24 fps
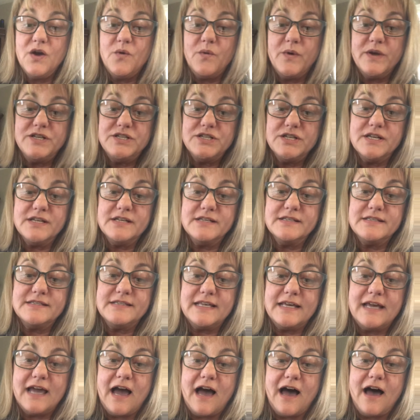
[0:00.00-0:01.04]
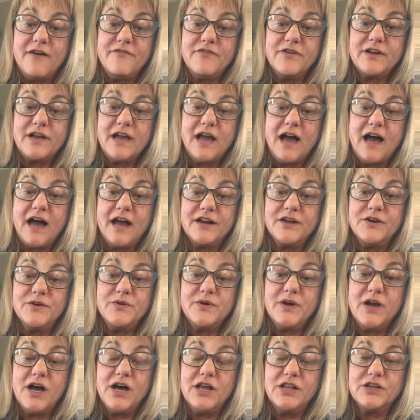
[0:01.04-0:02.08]
which is the avocado
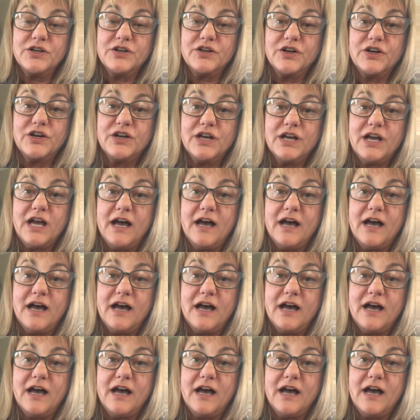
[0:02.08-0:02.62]
color